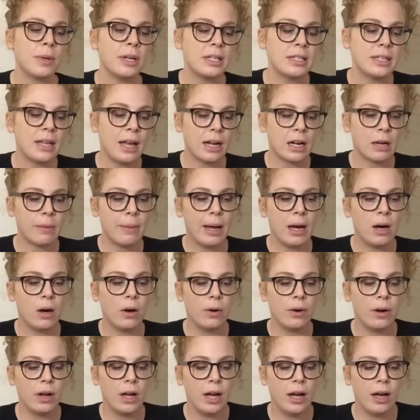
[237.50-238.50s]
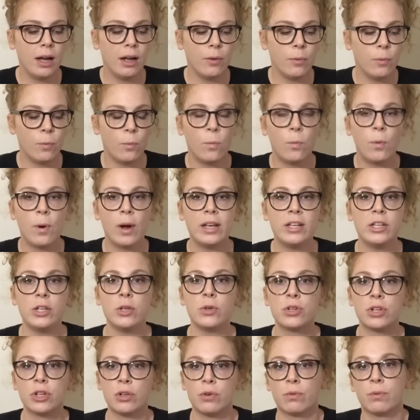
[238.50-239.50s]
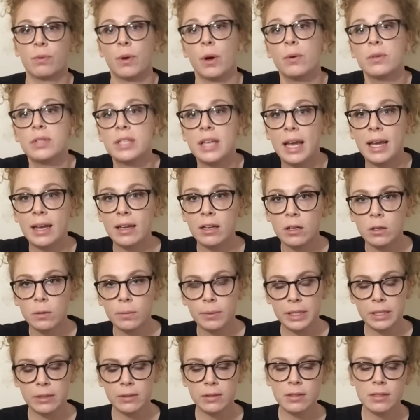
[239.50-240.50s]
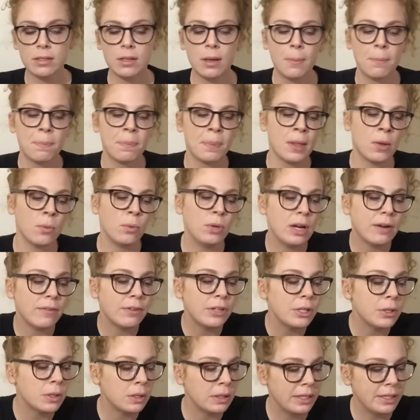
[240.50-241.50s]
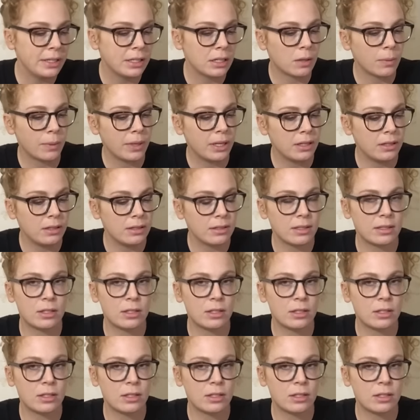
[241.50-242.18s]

wanted to talk about when you should rotate your wheels. Whenever you clean your wheels,